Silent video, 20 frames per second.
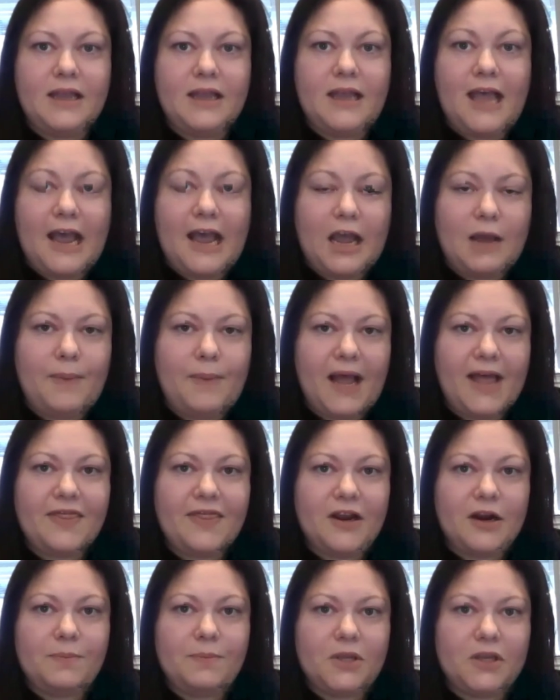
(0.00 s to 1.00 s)
At Combined
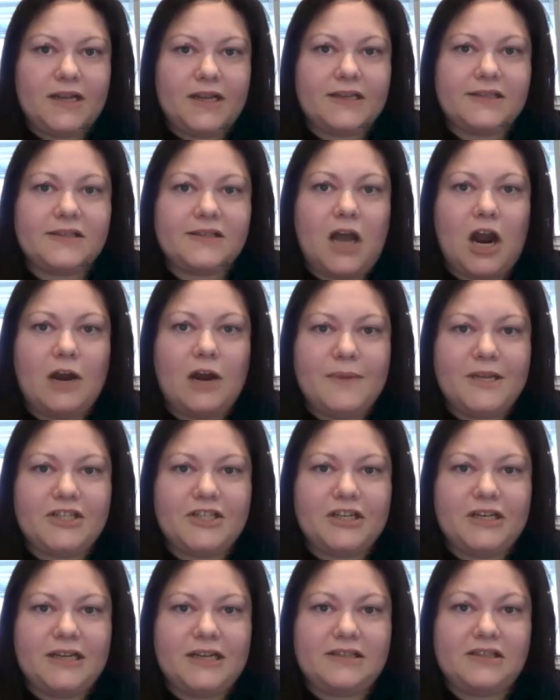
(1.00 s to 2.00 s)
Therapeutics, our
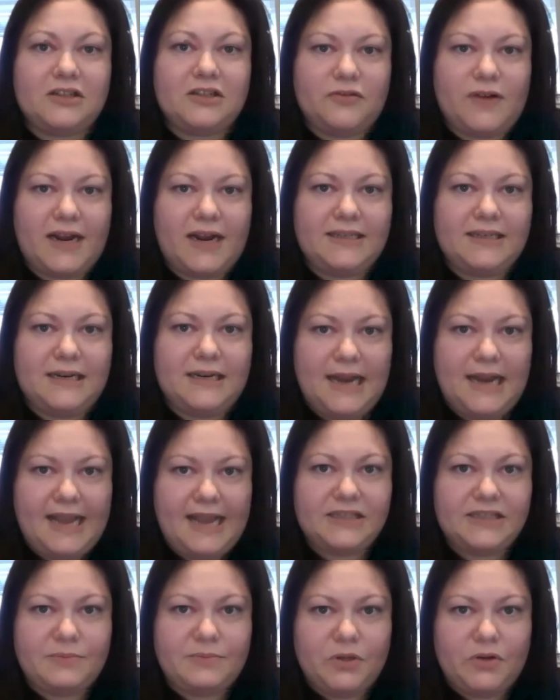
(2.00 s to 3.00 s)
mission is to direct and
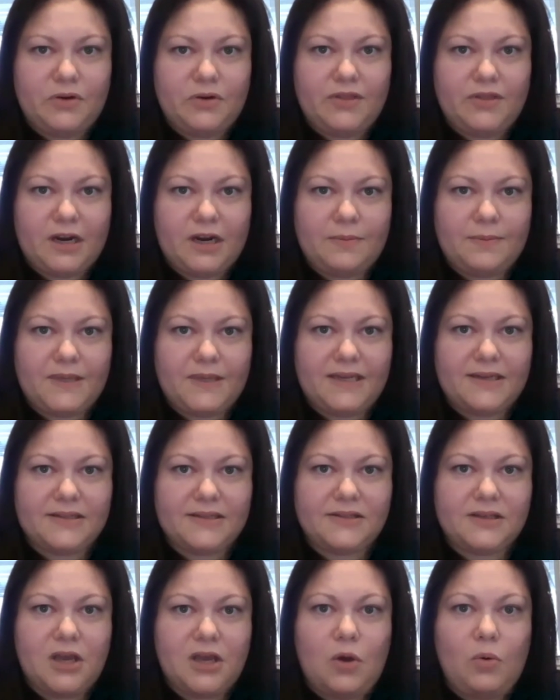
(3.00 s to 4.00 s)
enhance
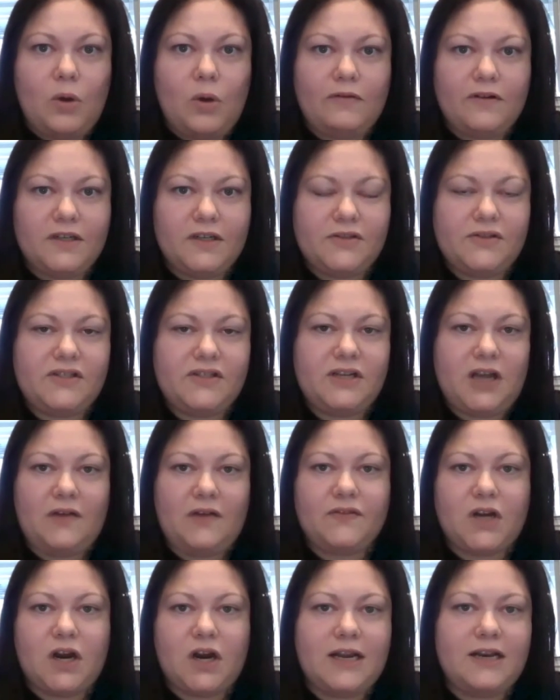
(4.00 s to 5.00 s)
immunotherapies while reducing
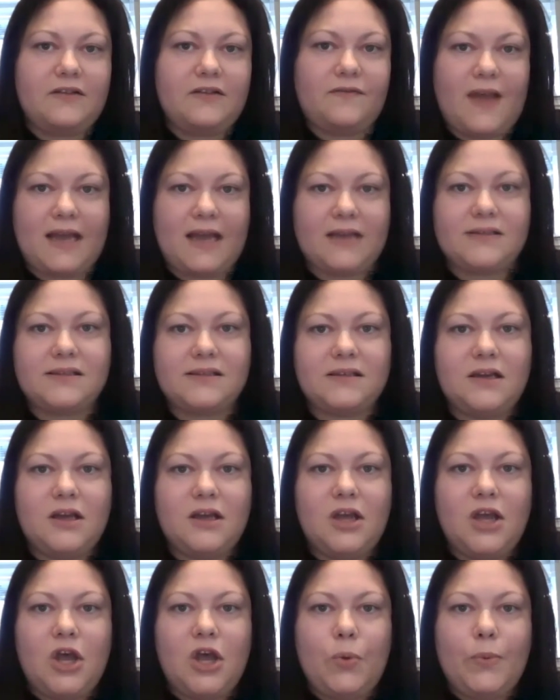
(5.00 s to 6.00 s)
off-target effects.
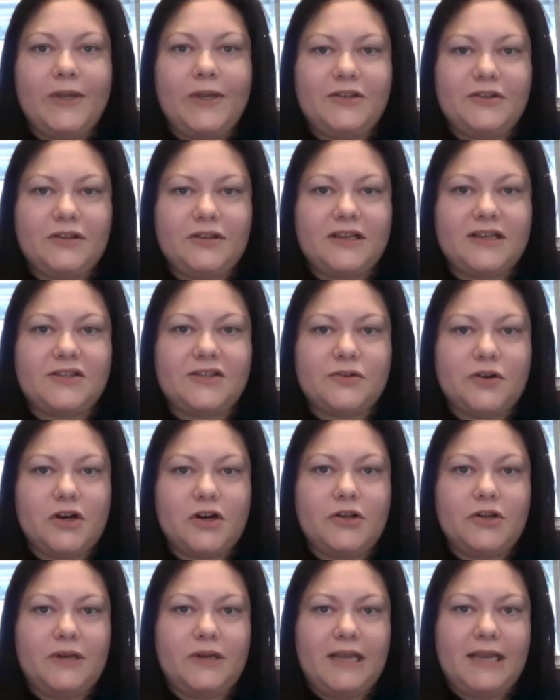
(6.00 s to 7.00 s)
We do this through
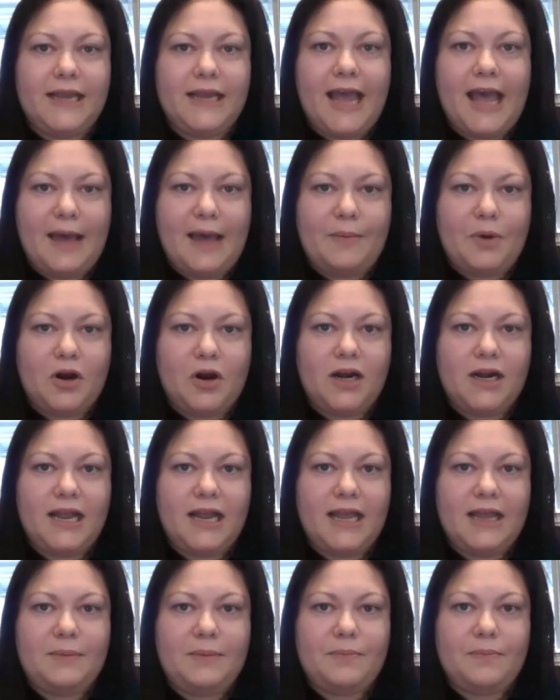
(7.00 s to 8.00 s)
a unique
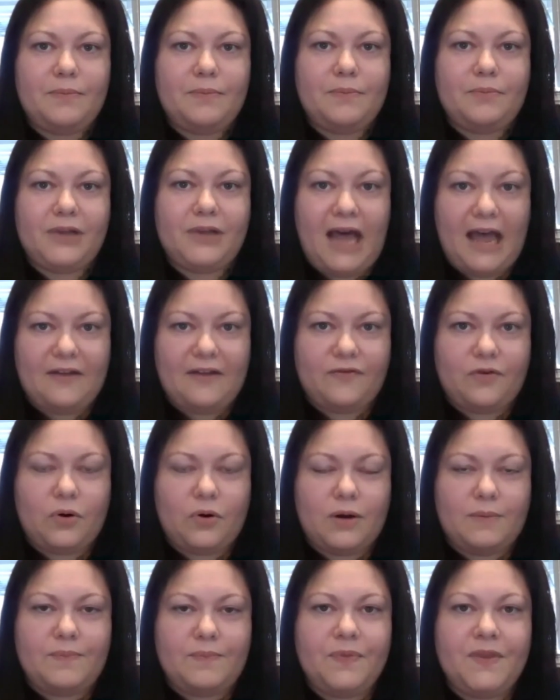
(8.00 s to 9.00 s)
mRNA
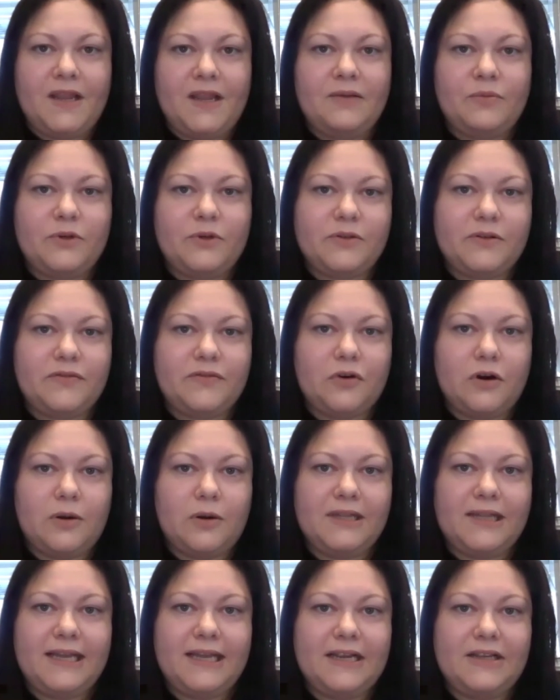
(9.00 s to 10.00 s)
platform, which we
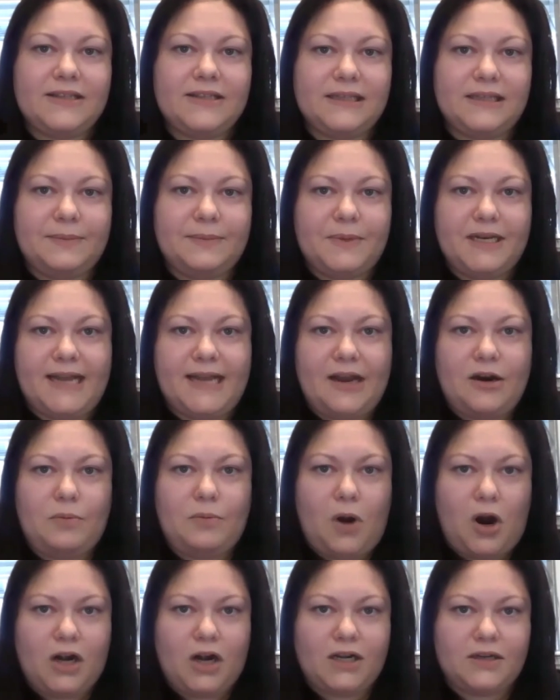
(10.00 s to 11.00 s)
formulate into lipid
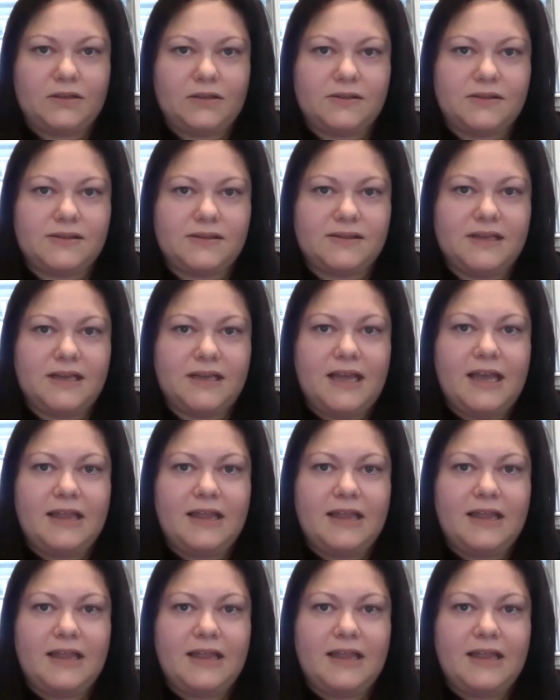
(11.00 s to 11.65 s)
nanoparticles.